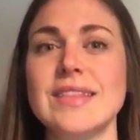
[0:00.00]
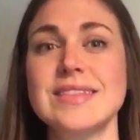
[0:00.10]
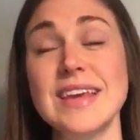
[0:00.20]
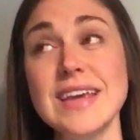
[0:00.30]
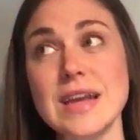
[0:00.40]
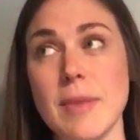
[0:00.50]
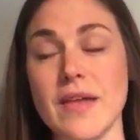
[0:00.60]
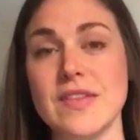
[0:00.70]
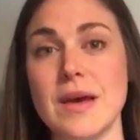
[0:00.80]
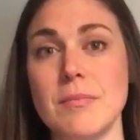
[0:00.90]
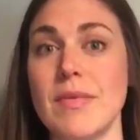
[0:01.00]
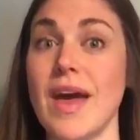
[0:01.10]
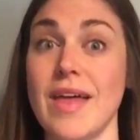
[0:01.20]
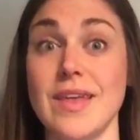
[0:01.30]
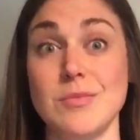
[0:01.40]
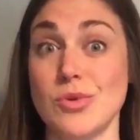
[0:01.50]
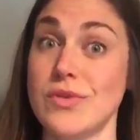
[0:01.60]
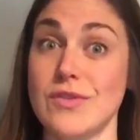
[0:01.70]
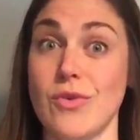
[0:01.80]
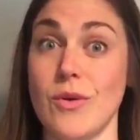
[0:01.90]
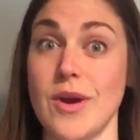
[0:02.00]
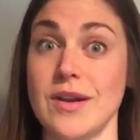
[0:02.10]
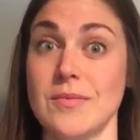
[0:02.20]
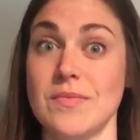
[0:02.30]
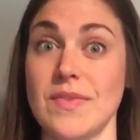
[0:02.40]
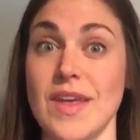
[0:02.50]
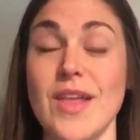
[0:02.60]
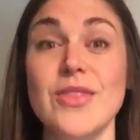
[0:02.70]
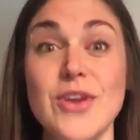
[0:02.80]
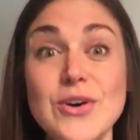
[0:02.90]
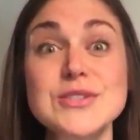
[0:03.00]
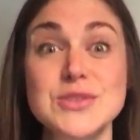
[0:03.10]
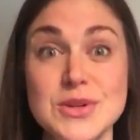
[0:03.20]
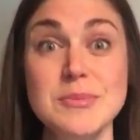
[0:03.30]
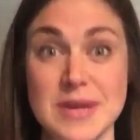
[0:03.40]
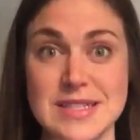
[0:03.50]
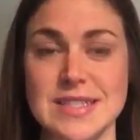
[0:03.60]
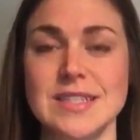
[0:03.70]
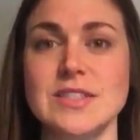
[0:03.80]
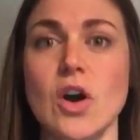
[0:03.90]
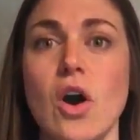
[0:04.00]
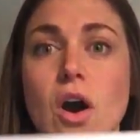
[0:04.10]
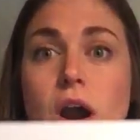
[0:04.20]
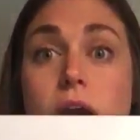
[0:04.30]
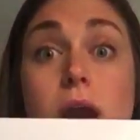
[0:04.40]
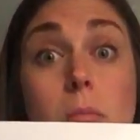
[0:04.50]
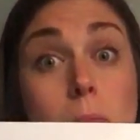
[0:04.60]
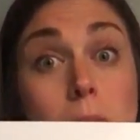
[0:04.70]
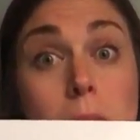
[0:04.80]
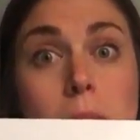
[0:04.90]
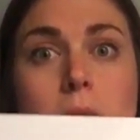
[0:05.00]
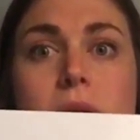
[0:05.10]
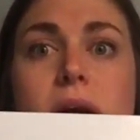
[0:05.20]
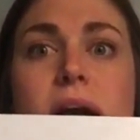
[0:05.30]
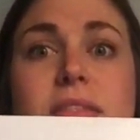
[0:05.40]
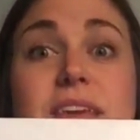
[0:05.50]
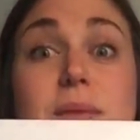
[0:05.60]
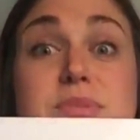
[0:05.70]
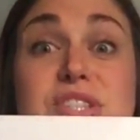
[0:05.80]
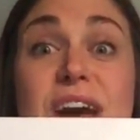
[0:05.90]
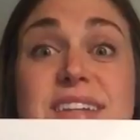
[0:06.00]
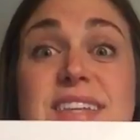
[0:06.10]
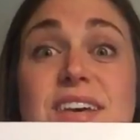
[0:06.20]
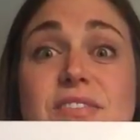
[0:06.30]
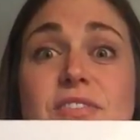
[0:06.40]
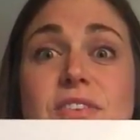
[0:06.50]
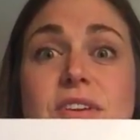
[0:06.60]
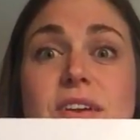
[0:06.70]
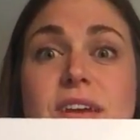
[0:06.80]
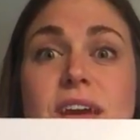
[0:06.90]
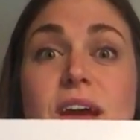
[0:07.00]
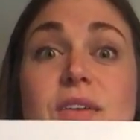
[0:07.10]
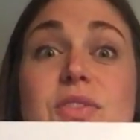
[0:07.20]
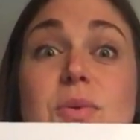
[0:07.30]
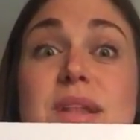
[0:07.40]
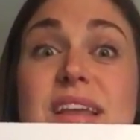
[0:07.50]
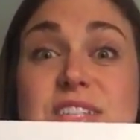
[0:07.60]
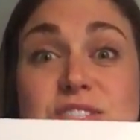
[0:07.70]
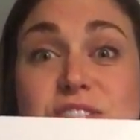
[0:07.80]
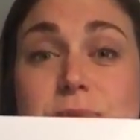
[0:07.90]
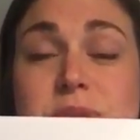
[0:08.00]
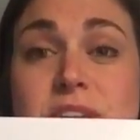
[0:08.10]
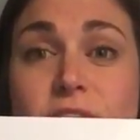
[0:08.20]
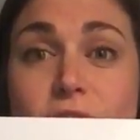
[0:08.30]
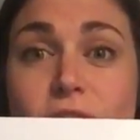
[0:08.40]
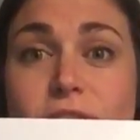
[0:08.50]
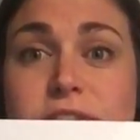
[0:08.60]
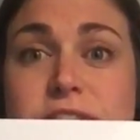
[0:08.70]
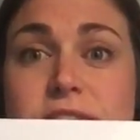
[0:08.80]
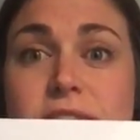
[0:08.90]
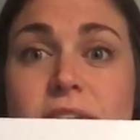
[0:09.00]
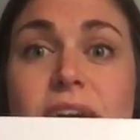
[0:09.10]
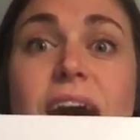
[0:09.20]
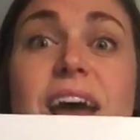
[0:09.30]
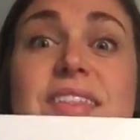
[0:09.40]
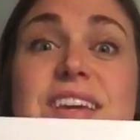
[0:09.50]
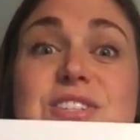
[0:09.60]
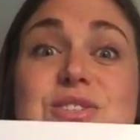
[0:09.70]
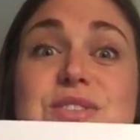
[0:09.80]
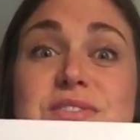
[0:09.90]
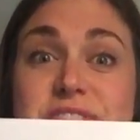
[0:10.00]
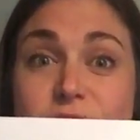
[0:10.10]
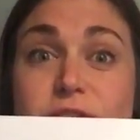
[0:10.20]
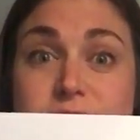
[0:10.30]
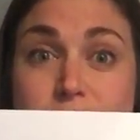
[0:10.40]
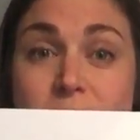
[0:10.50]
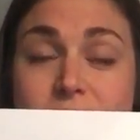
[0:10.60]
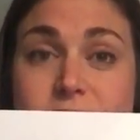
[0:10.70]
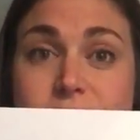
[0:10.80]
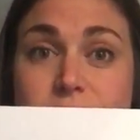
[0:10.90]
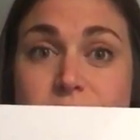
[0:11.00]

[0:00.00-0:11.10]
thinking about them, and then moving forward. Those 3 pieces are the objective, the relationships involved, and the issues of self-respect.